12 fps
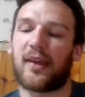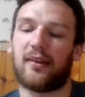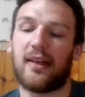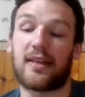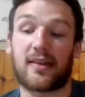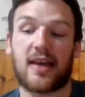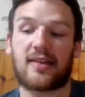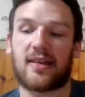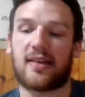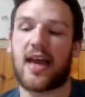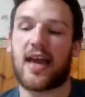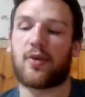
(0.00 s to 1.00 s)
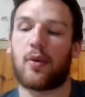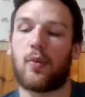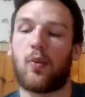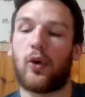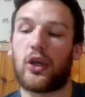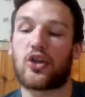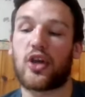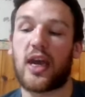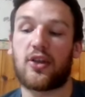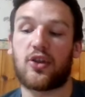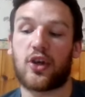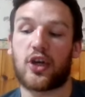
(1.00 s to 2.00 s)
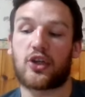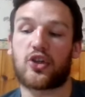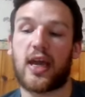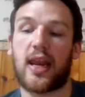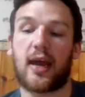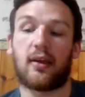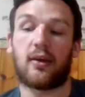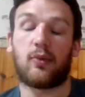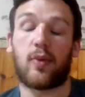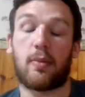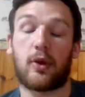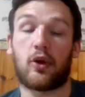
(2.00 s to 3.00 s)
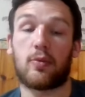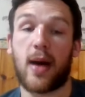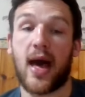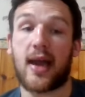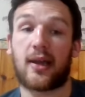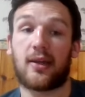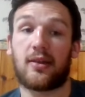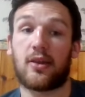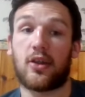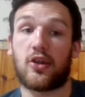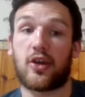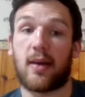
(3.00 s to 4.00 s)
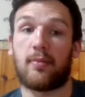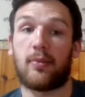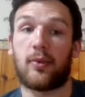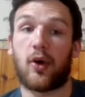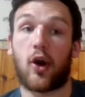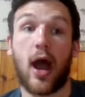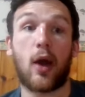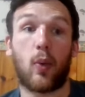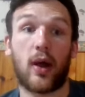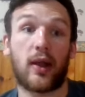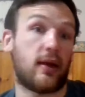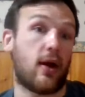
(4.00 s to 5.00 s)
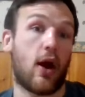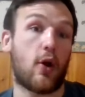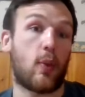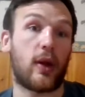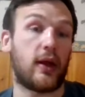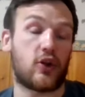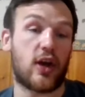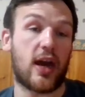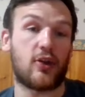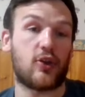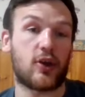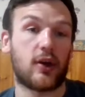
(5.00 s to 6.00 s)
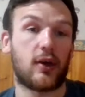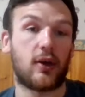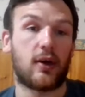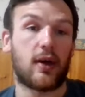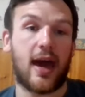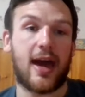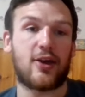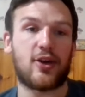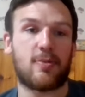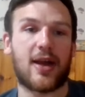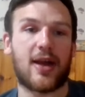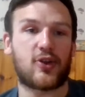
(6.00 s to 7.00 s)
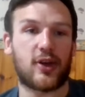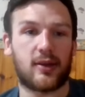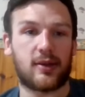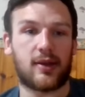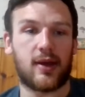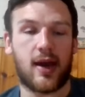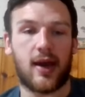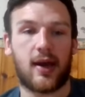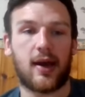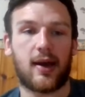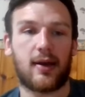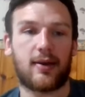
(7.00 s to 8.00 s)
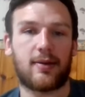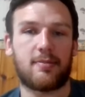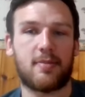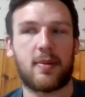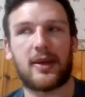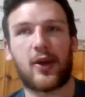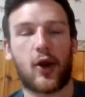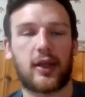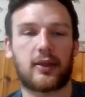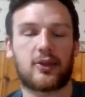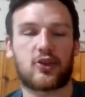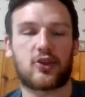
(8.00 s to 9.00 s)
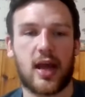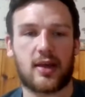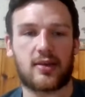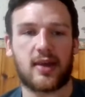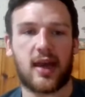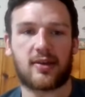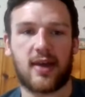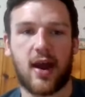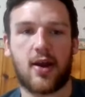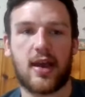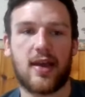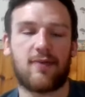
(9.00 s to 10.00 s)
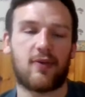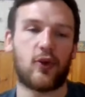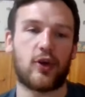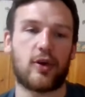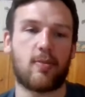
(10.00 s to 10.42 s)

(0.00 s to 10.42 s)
Leads us nice into the next one. Will you change your training when we go back to the gym, or how will it change? You mentioned that maybe not needing to train at 6:30, even though you